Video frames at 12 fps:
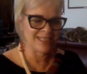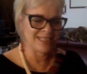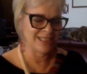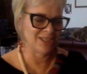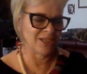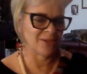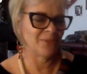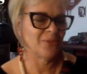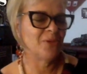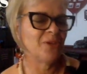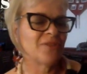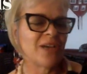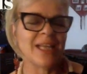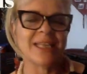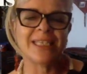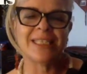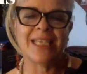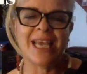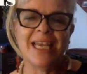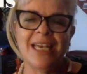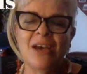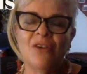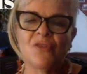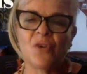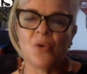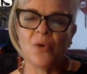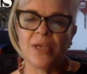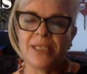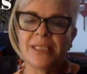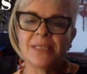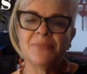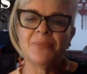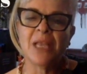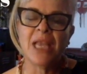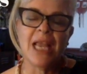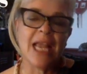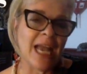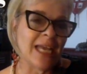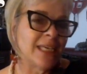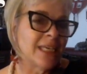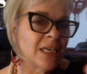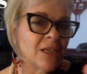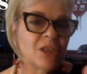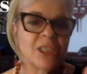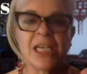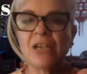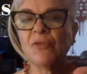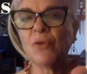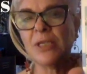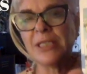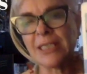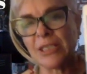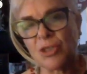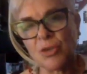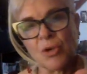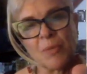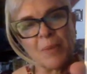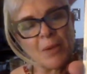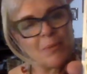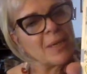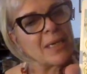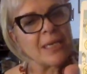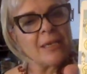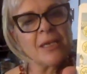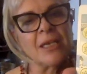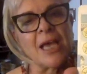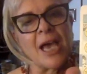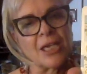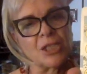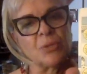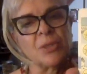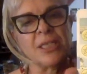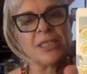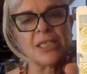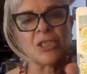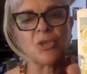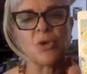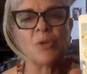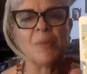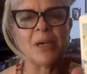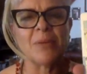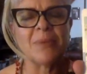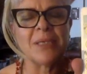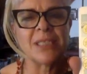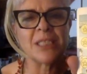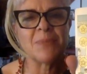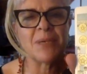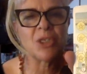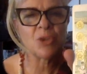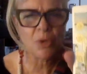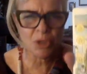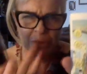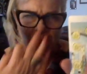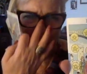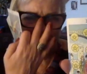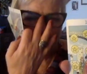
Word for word: Look, we've got the 10 of coins, and the 10 of coins does talk about money. actually, it does talk about abundance, but it talks about a